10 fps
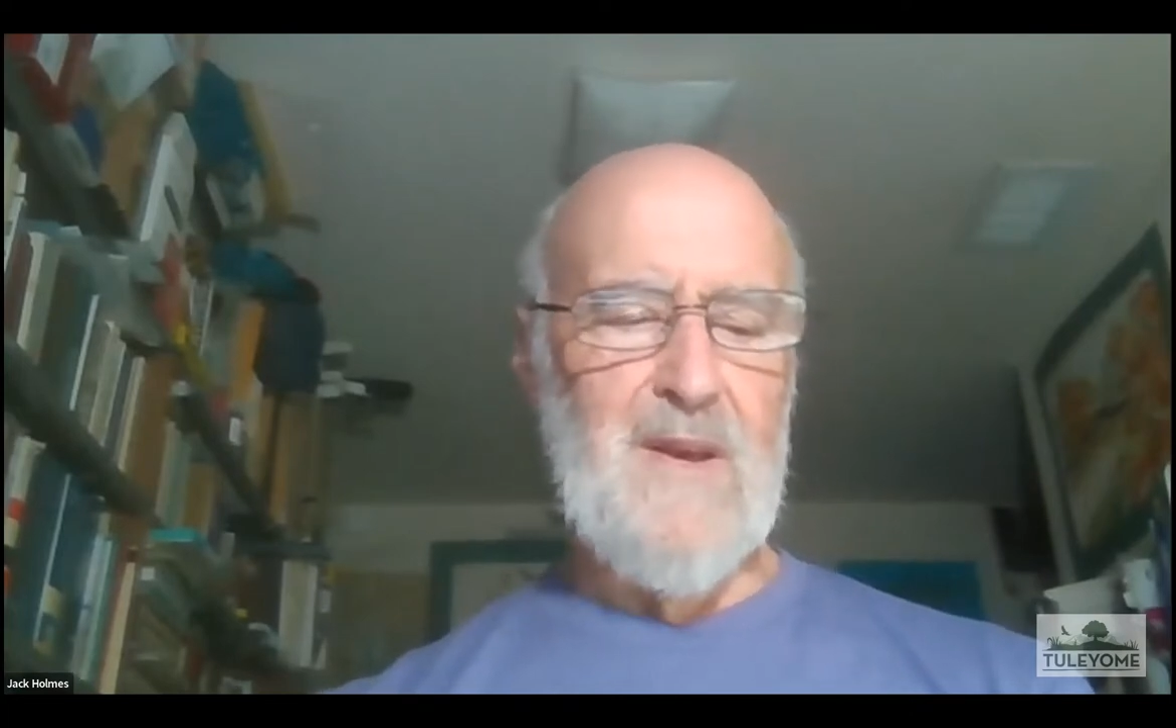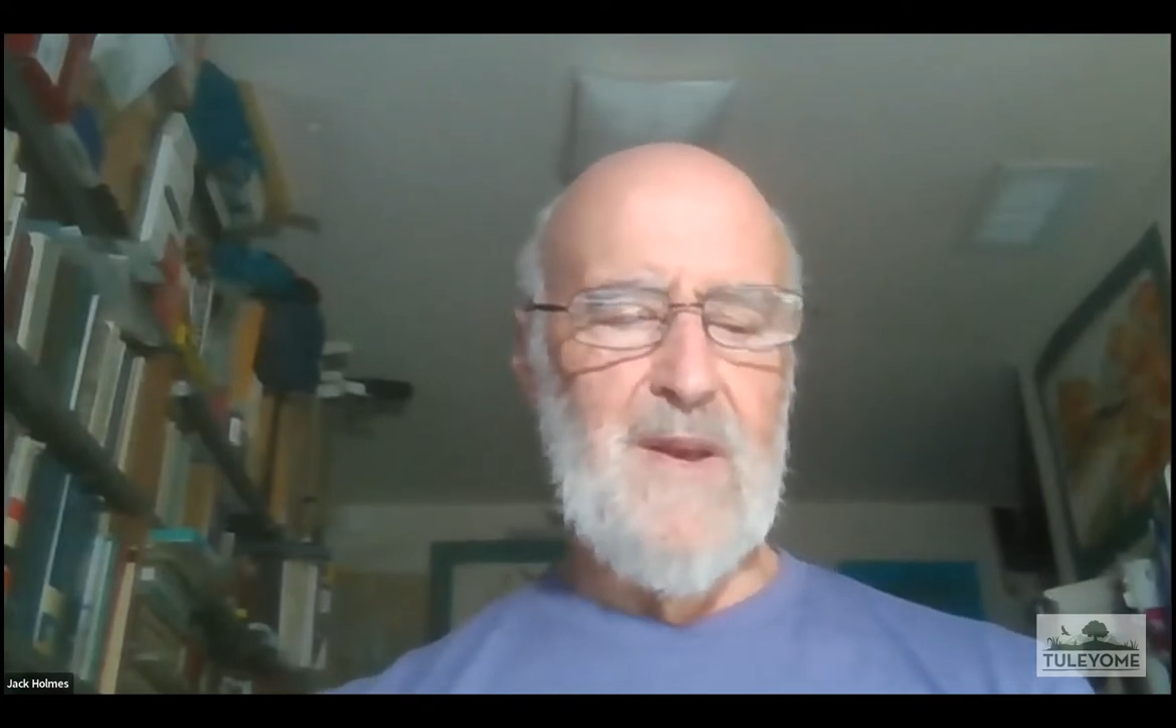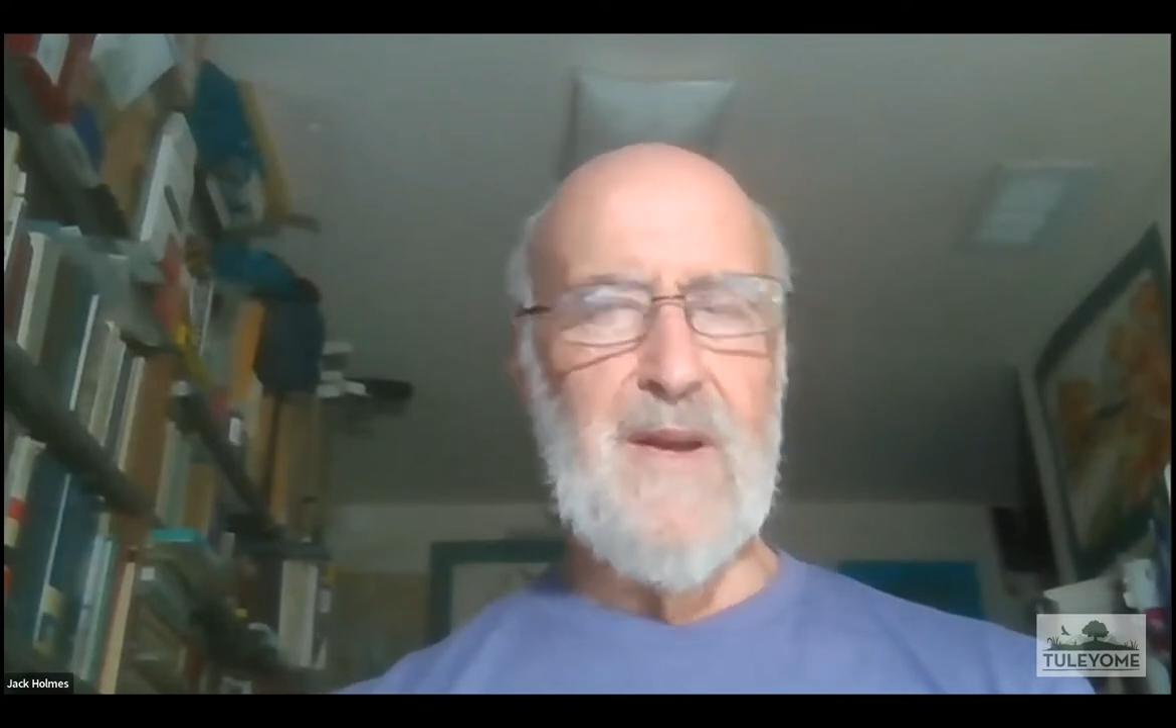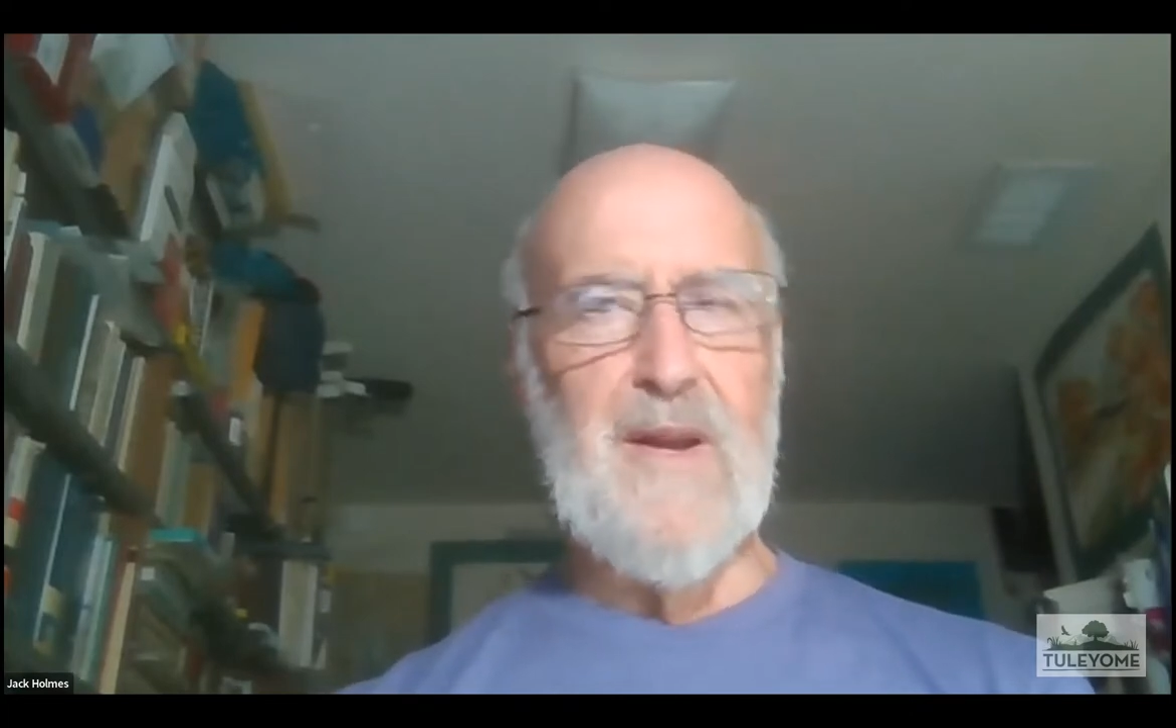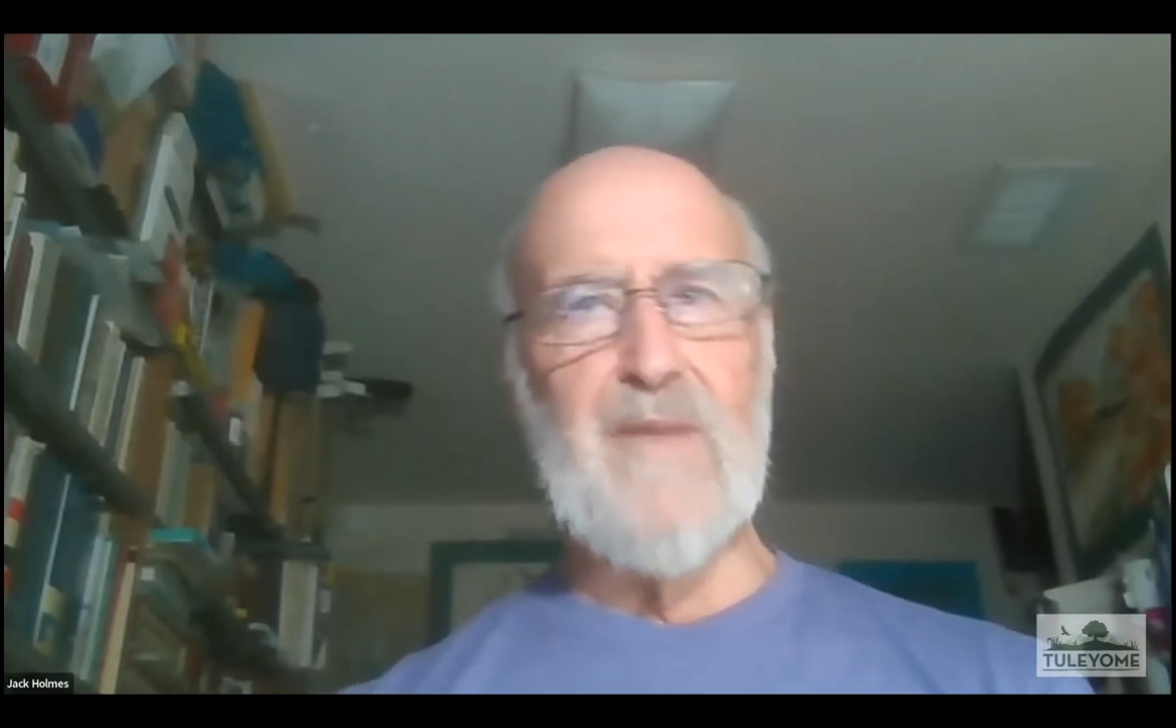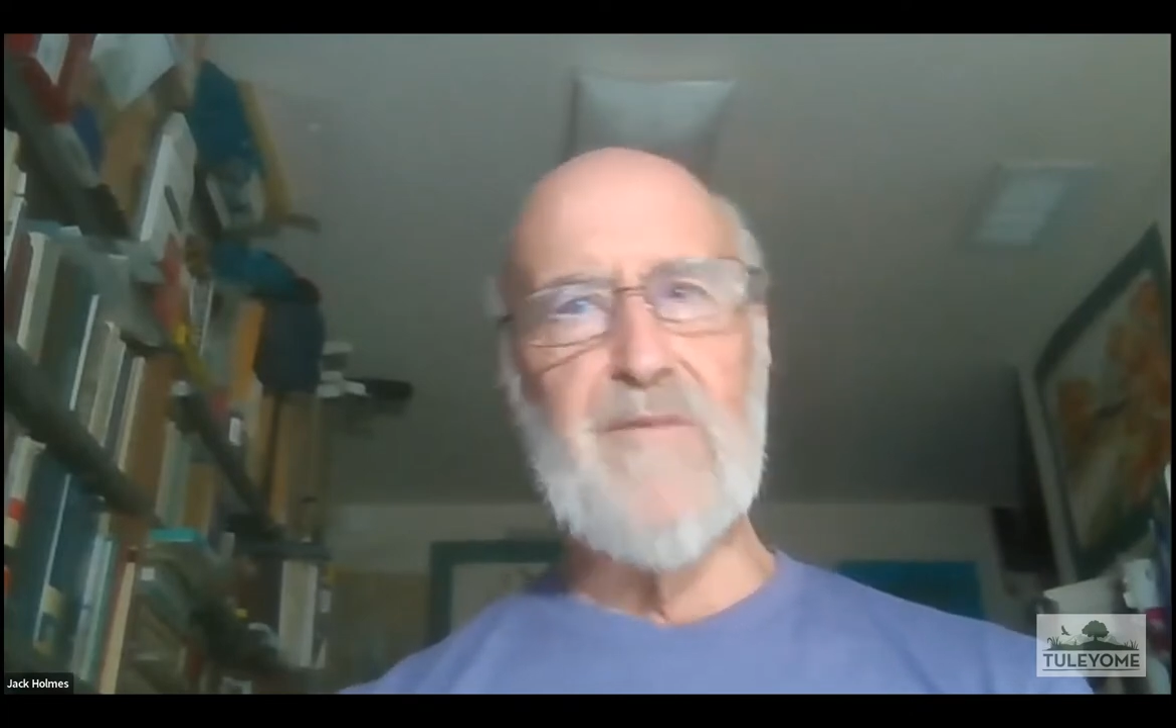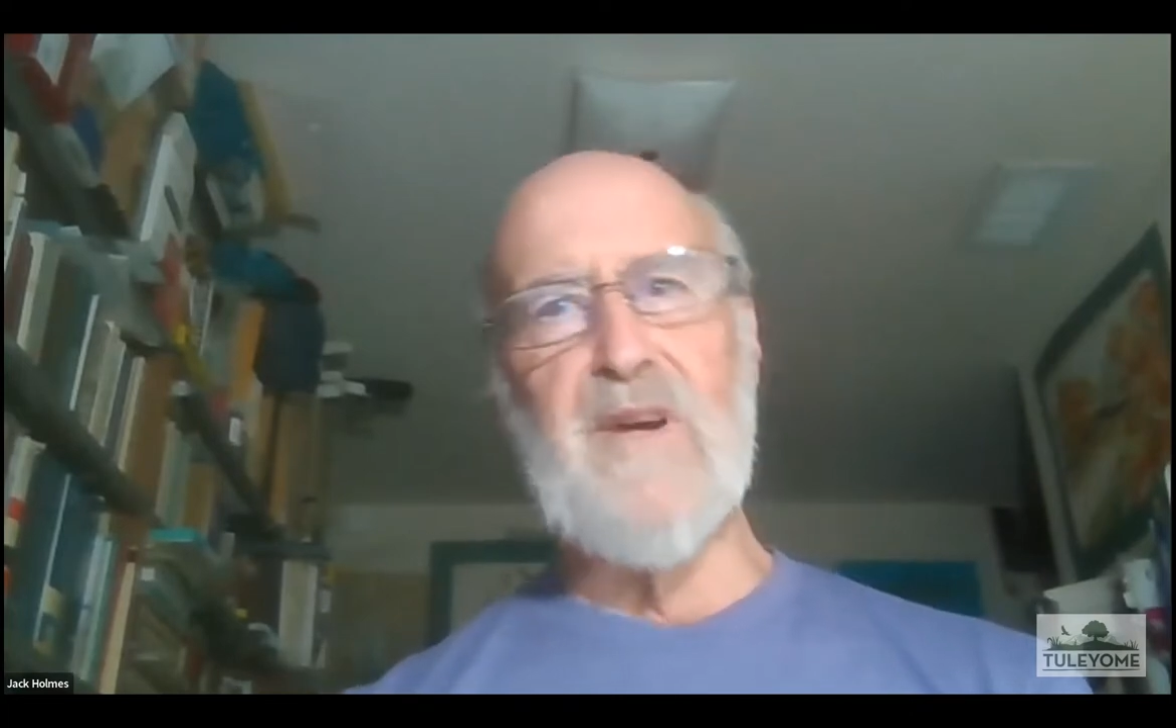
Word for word: And I've